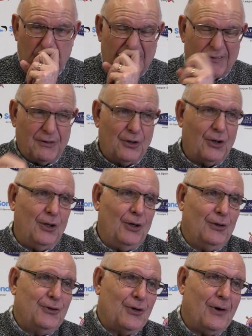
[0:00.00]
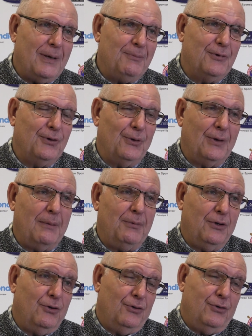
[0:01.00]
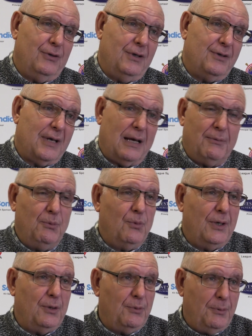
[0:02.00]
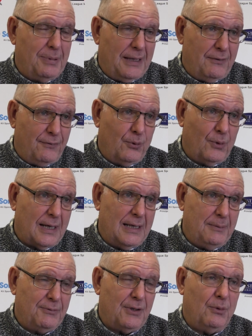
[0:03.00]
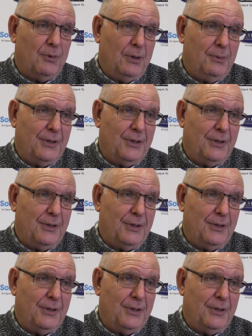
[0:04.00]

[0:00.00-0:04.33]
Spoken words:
We haven't got a lot of time to do that because this coming week we play 4 games, don't we?